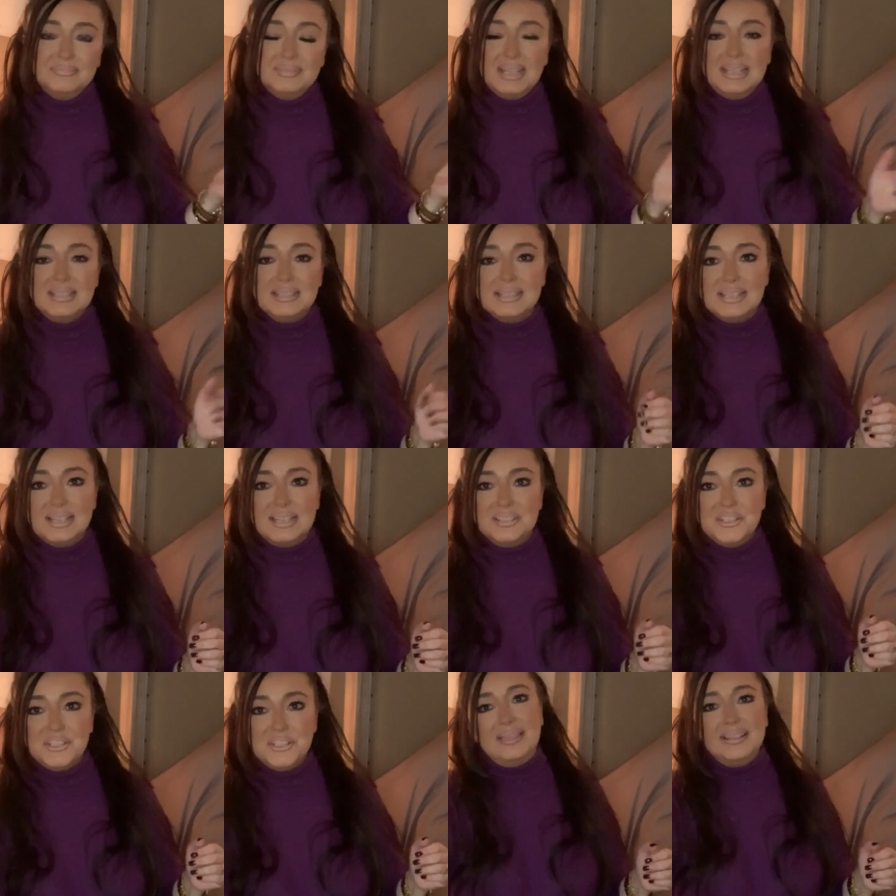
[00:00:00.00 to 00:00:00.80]
and
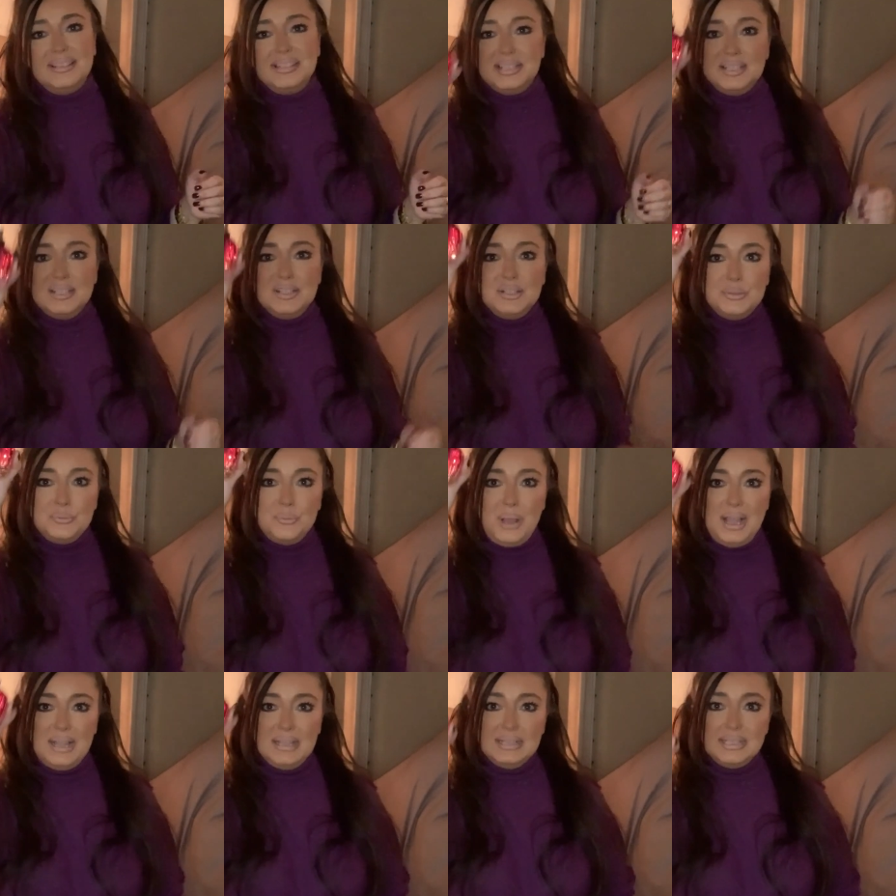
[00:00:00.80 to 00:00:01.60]
such. This is
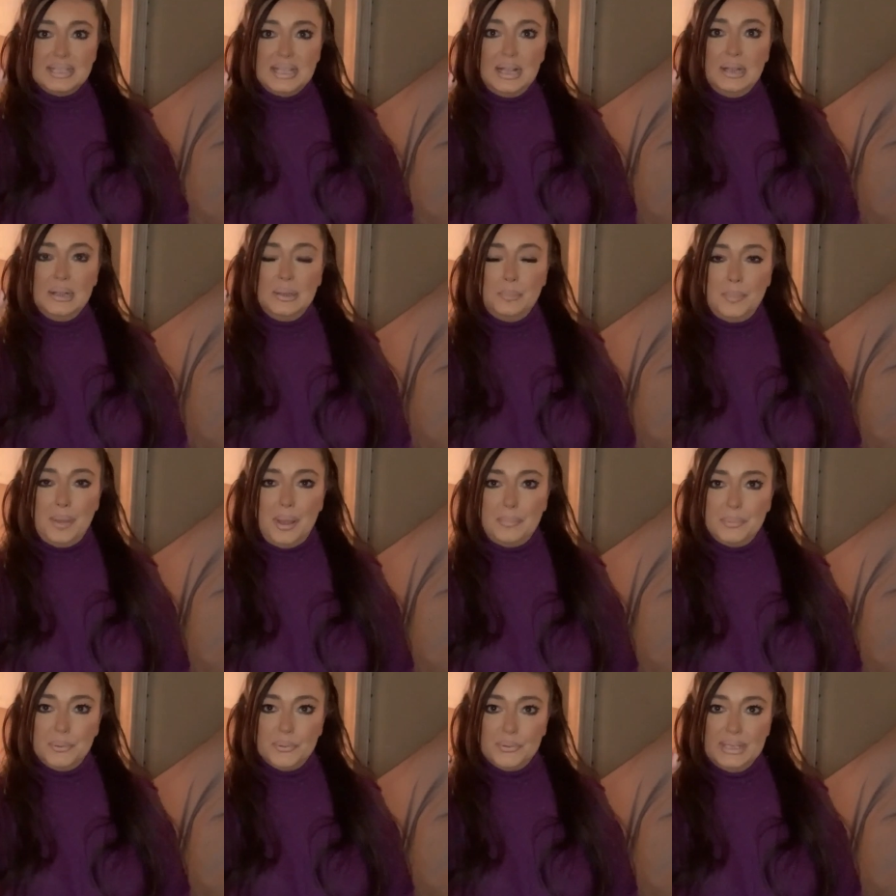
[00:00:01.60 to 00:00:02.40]
Y S L
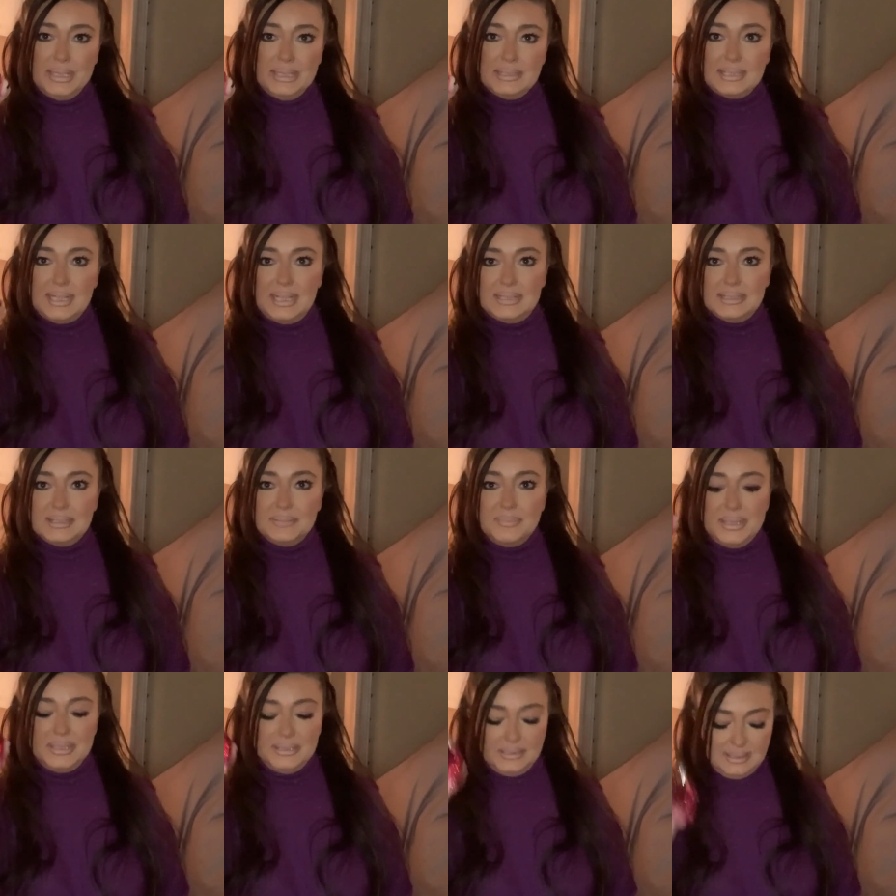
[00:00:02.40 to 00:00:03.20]
Mon Paris
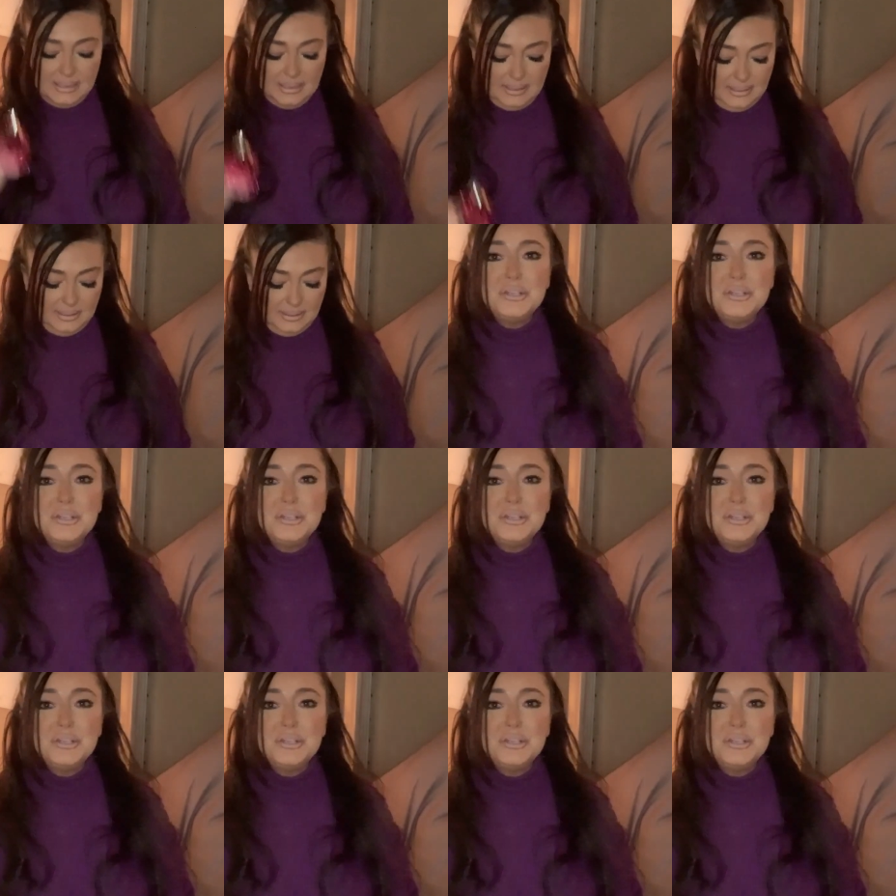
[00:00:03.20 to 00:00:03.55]
Intensément.